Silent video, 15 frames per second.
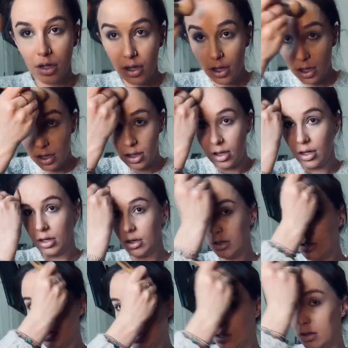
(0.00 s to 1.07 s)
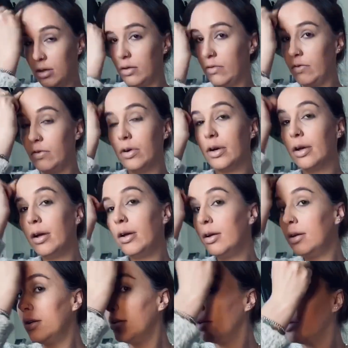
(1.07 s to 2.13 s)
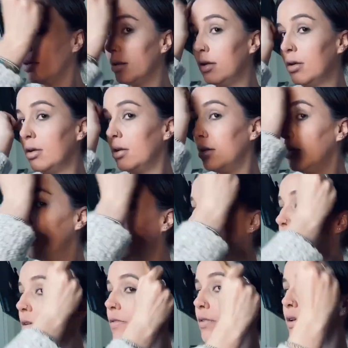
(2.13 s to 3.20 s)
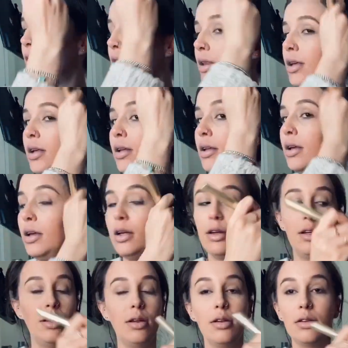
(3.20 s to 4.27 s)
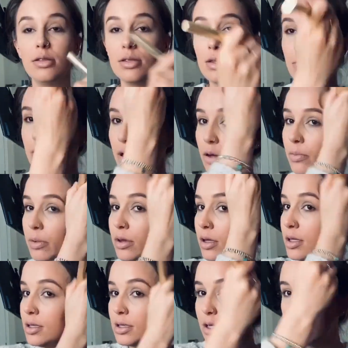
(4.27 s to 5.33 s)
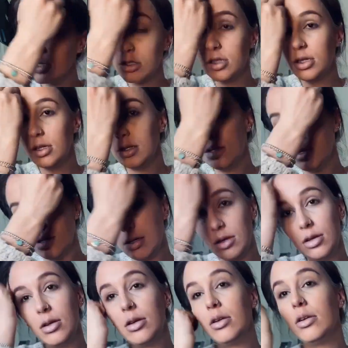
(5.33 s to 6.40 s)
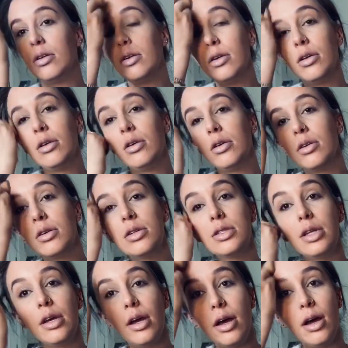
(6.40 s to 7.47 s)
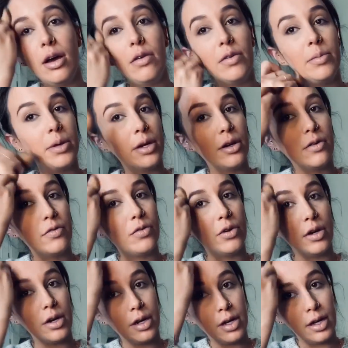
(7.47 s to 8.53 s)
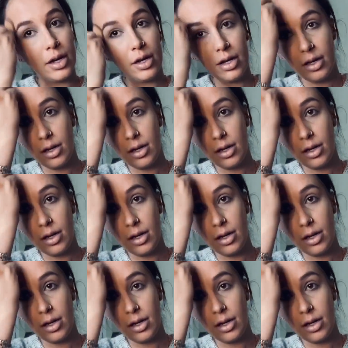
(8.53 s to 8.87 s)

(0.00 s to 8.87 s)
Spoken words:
And on the forehead. Definitely need some help in this section because I have a bigger forehead.